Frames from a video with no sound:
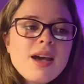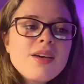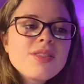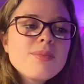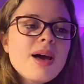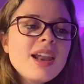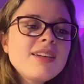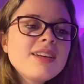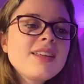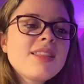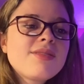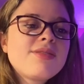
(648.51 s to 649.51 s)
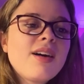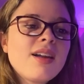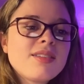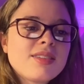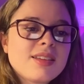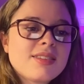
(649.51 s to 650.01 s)
The melody that
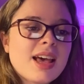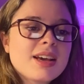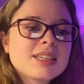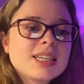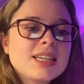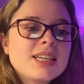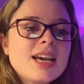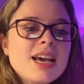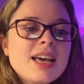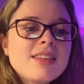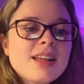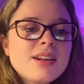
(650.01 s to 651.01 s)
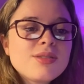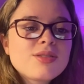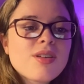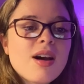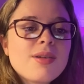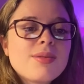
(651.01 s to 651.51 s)
follows this section is then
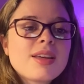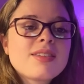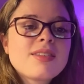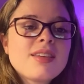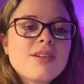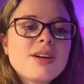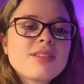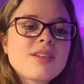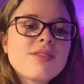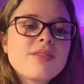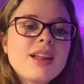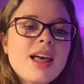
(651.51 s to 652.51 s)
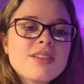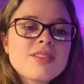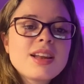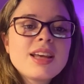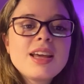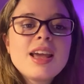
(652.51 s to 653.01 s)
described as a series of
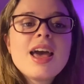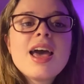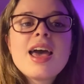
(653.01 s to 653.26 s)
leisurely